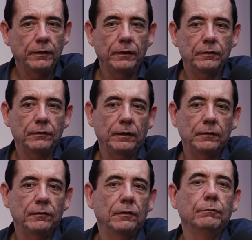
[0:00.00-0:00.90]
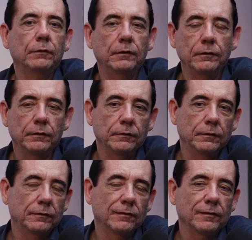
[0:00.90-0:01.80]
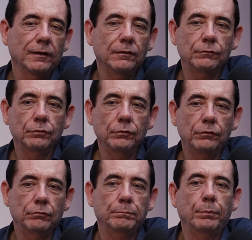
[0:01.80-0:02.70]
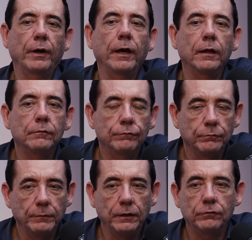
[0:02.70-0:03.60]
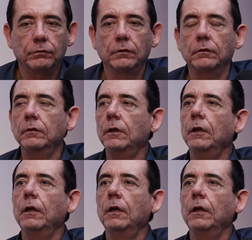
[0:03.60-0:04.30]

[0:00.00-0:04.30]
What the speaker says: It is designed to spread information